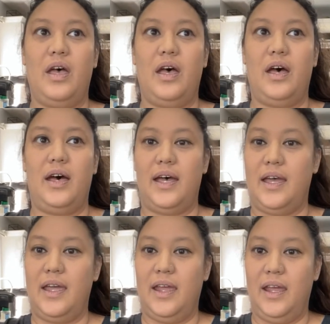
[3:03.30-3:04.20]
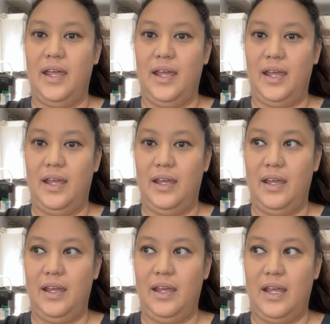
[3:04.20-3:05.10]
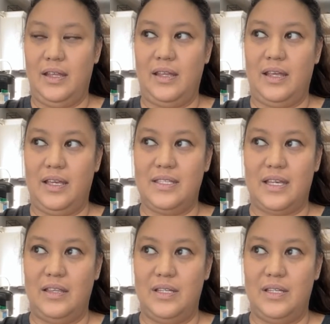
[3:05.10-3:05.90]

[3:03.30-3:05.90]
And like I said,